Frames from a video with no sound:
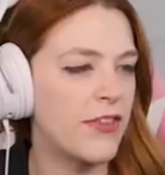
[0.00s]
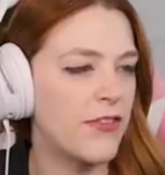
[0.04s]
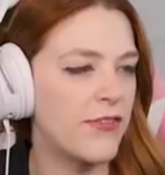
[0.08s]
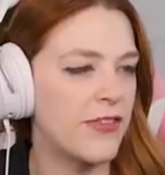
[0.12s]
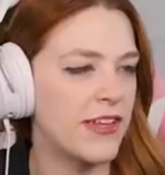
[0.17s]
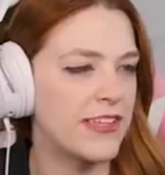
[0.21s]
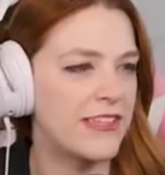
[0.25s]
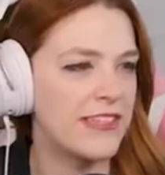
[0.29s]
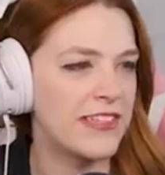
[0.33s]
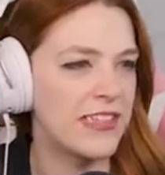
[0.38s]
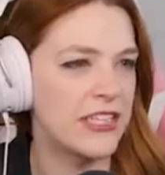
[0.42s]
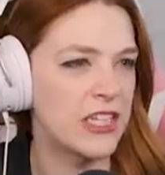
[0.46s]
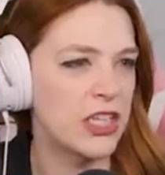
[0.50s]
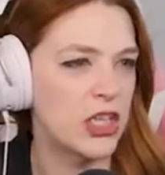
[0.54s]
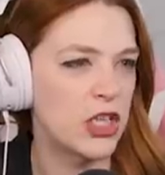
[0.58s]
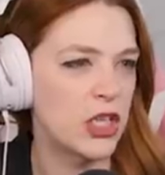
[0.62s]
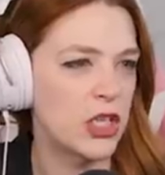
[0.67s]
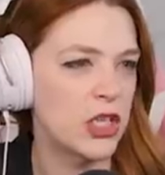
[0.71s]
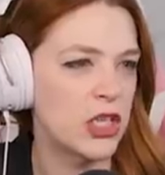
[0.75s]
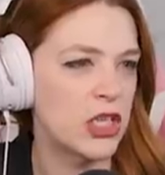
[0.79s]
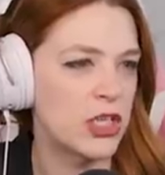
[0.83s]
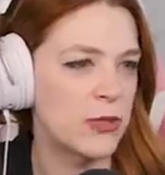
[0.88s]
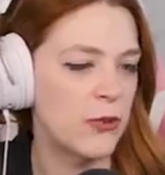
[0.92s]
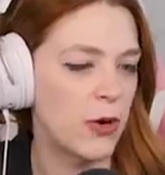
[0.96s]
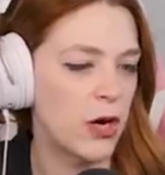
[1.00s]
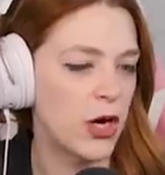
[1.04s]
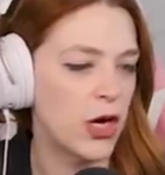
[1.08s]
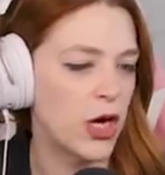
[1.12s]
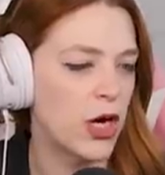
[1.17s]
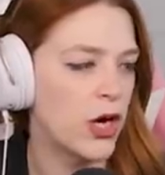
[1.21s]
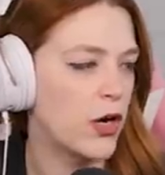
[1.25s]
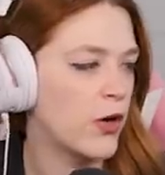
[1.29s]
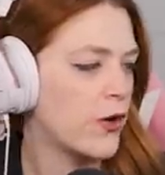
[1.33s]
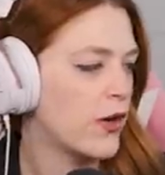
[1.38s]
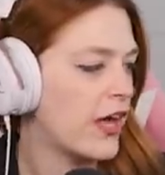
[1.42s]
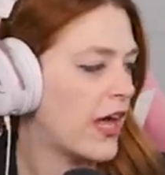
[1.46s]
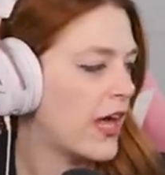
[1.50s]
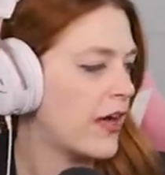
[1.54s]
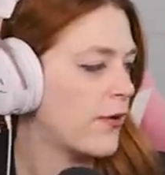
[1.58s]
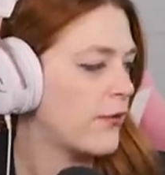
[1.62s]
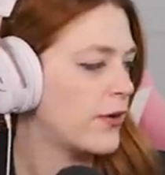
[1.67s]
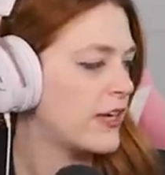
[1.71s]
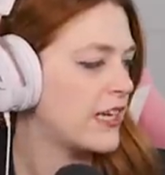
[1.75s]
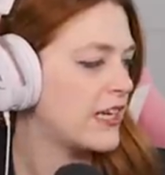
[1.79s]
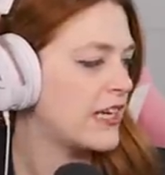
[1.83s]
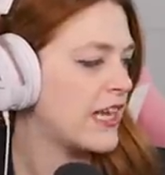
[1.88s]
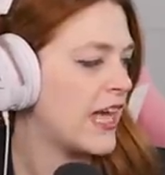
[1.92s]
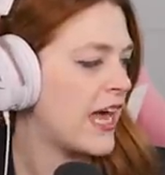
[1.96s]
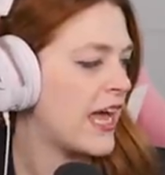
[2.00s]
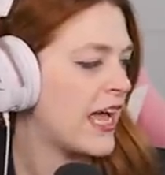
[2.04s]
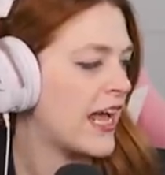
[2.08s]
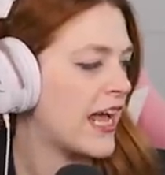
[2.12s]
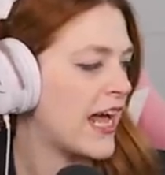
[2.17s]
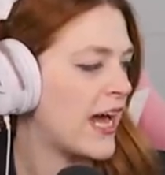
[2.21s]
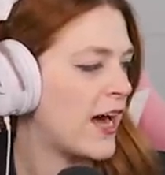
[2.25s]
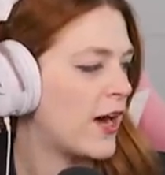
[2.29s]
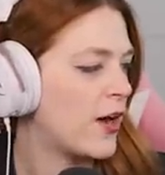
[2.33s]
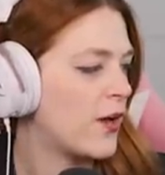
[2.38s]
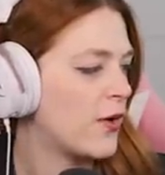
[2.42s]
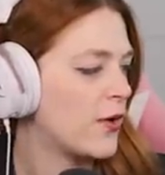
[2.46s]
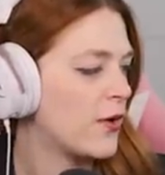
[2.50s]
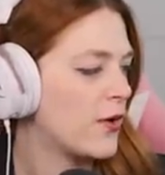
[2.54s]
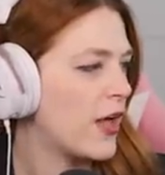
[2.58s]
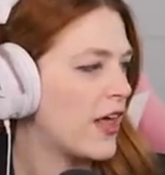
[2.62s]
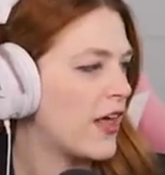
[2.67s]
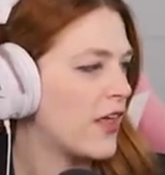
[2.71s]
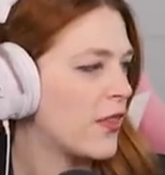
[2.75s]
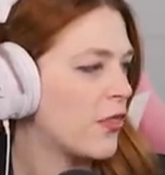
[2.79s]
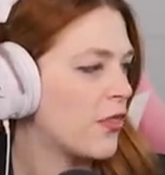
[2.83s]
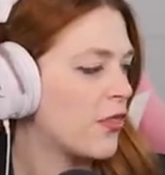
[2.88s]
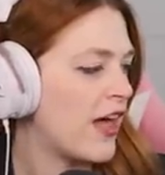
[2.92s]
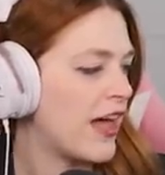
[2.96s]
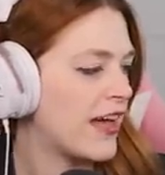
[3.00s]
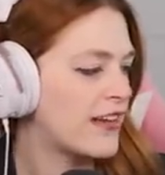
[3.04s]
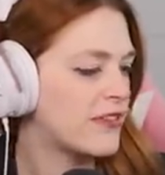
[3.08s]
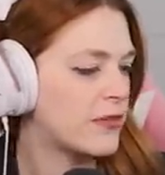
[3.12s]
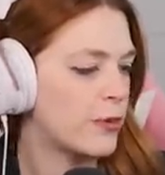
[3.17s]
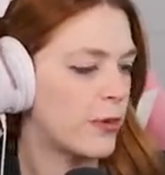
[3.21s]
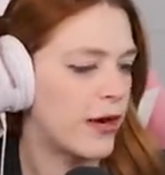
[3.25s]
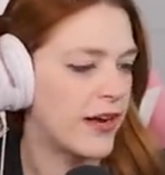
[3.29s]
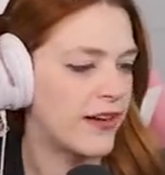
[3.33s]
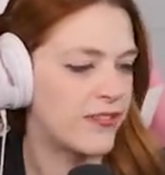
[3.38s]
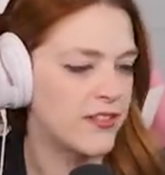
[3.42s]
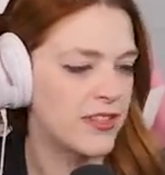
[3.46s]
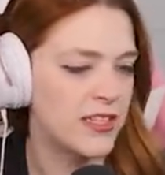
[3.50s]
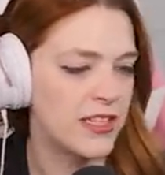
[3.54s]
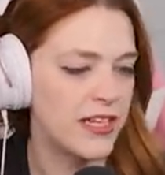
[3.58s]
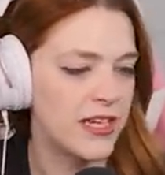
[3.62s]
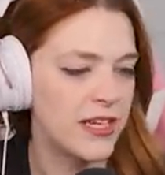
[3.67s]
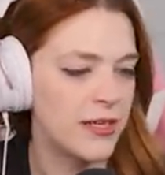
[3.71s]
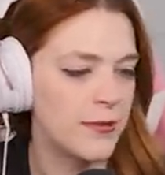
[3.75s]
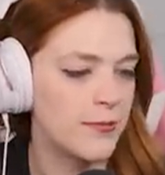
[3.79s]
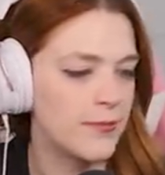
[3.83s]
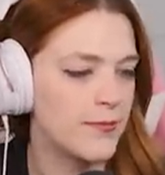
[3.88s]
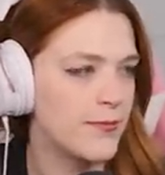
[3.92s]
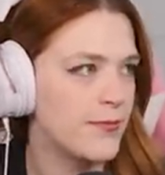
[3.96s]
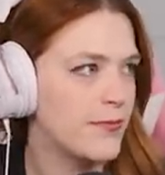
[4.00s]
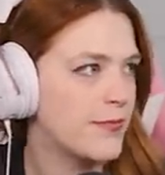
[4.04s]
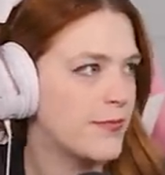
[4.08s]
have the fancy dinner tomorrow, okay? We need to hang out with the ex-wives club.